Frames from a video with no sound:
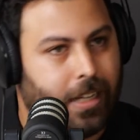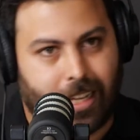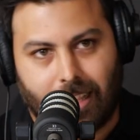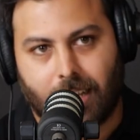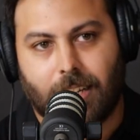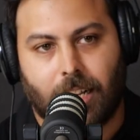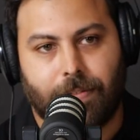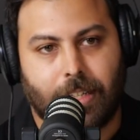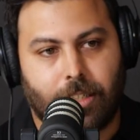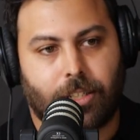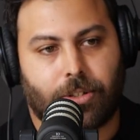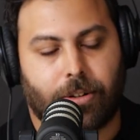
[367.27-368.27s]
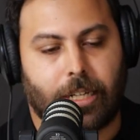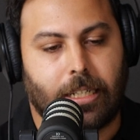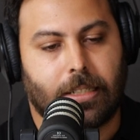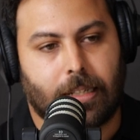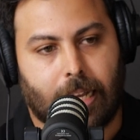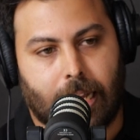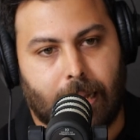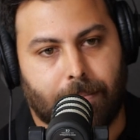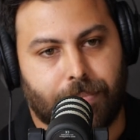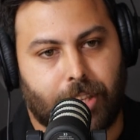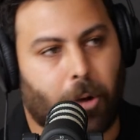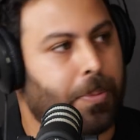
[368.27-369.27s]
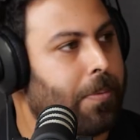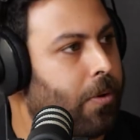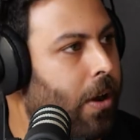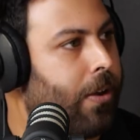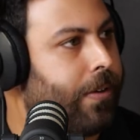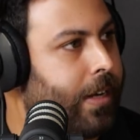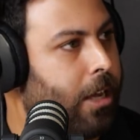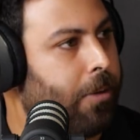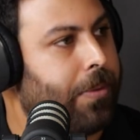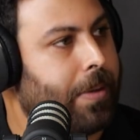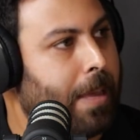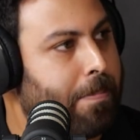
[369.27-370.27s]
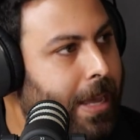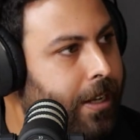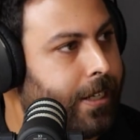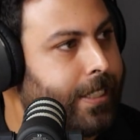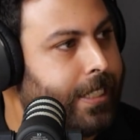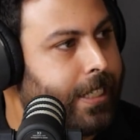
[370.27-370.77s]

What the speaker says: in that kind of industry to help them grow and help them get better.